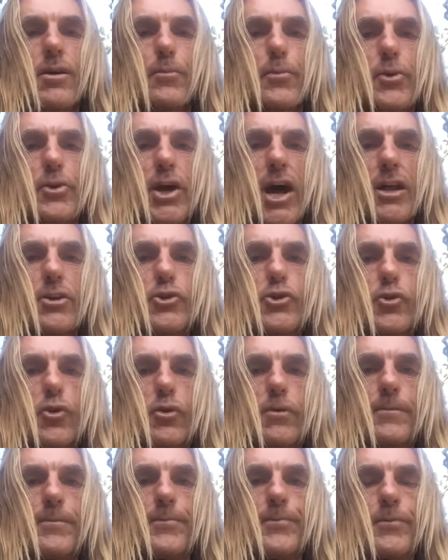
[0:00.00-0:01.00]

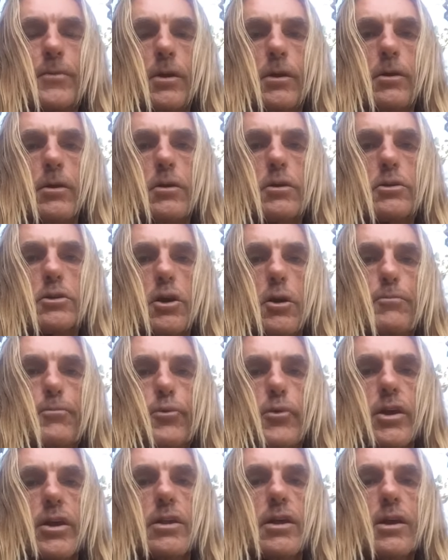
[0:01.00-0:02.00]
potential. So,
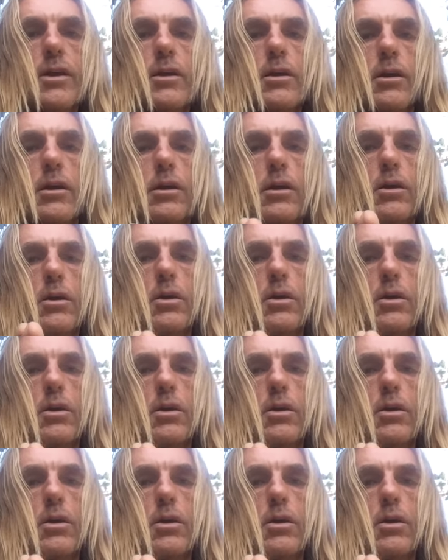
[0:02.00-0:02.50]
breathing,